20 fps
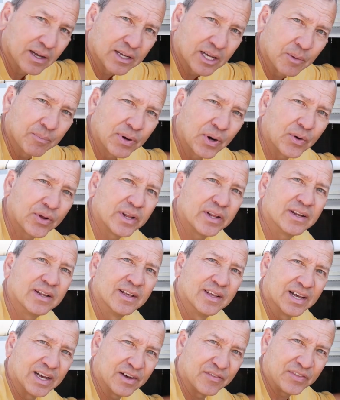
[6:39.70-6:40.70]
component
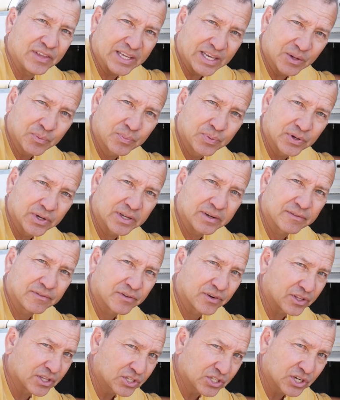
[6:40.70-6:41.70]
of the input
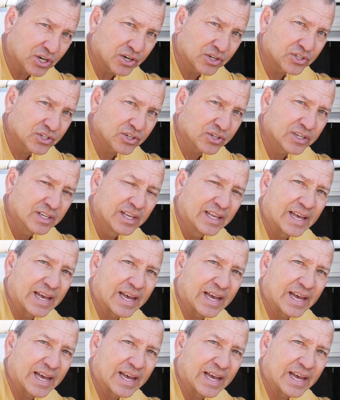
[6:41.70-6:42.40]
for the charger